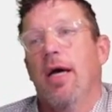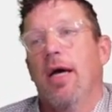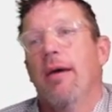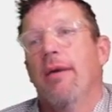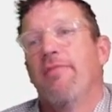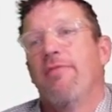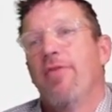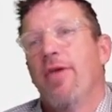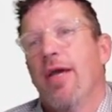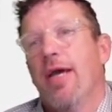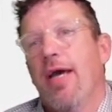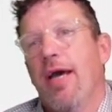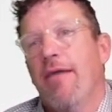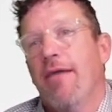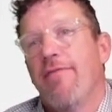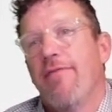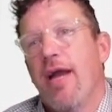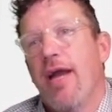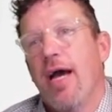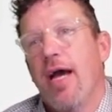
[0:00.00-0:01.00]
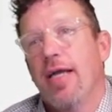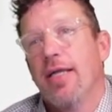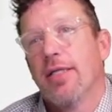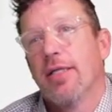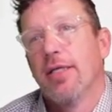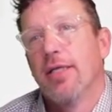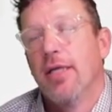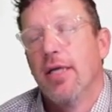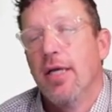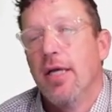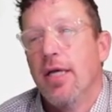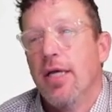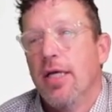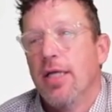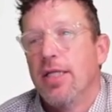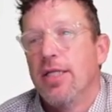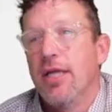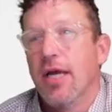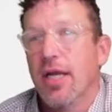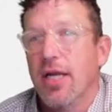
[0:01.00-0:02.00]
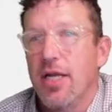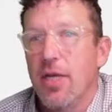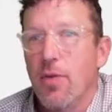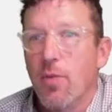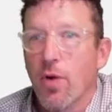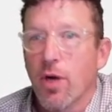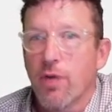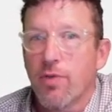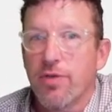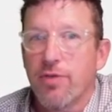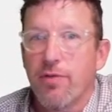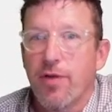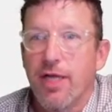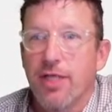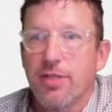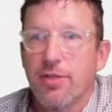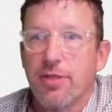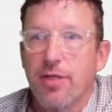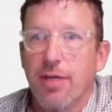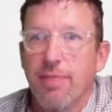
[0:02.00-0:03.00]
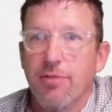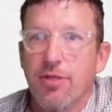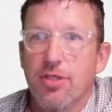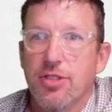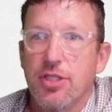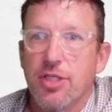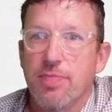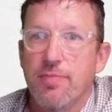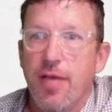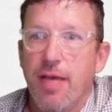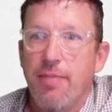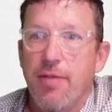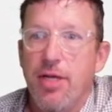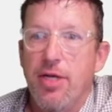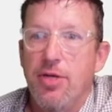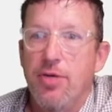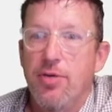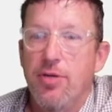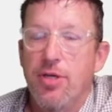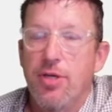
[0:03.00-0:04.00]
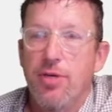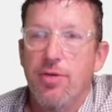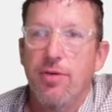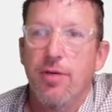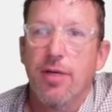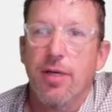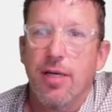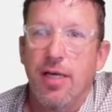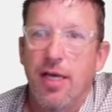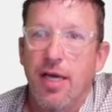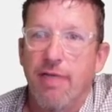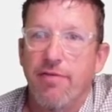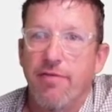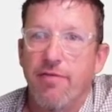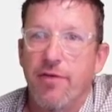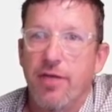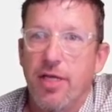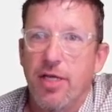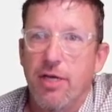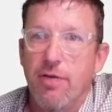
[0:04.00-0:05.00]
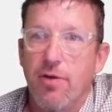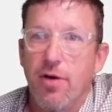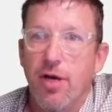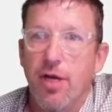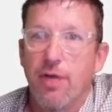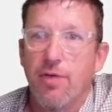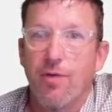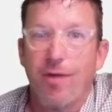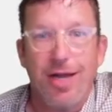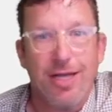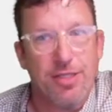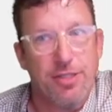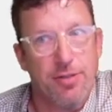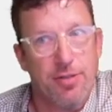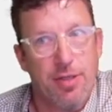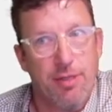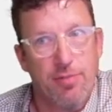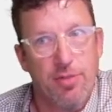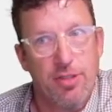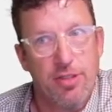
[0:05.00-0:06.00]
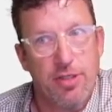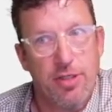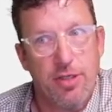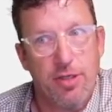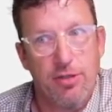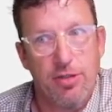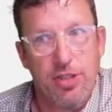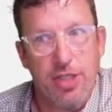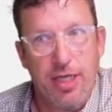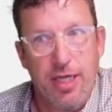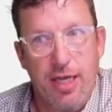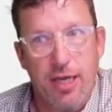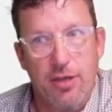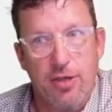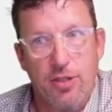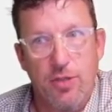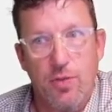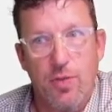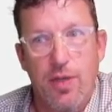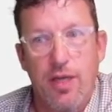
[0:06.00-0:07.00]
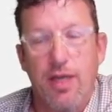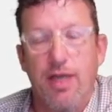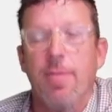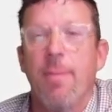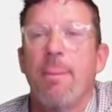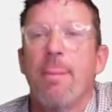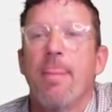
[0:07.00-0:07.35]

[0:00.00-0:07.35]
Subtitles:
If you have not done any work with irrational numbers, this may be new to you. I have a video on rational numbers you can go check out as well.